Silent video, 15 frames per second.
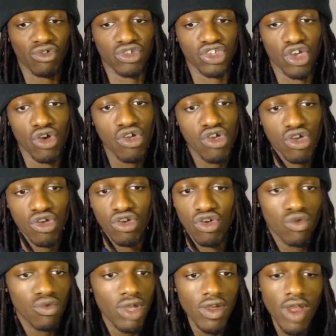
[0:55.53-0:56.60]
So
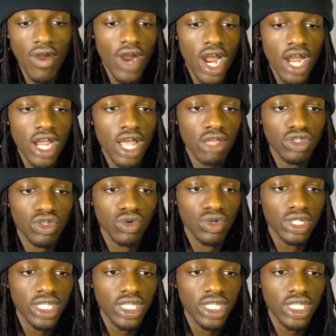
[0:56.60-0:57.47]
here rock out to it.